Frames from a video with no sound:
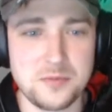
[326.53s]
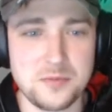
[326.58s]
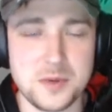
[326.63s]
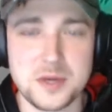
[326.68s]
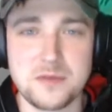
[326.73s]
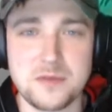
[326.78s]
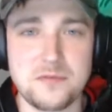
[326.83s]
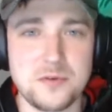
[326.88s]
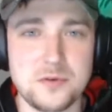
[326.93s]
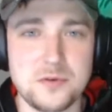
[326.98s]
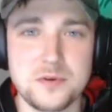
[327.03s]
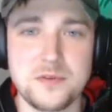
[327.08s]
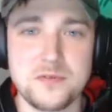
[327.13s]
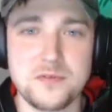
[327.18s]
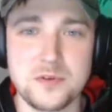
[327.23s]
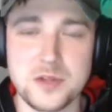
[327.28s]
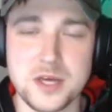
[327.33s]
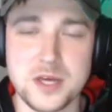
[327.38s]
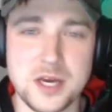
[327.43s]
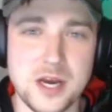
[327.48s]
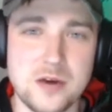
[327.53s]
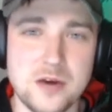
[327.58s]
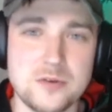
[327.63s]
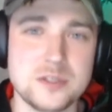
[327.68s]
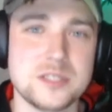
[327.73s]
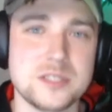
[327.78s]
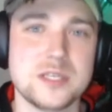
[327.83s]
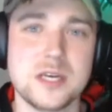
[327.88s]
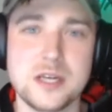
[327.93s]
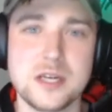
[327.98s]
but if you like how
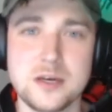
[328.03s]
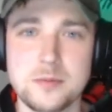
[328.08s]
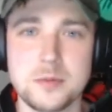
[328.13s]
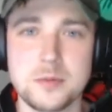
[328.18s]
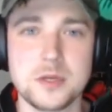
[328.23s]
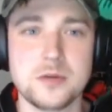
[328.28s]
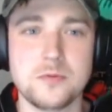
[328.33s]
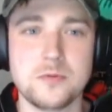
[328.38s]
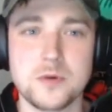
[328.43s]
it's set up and you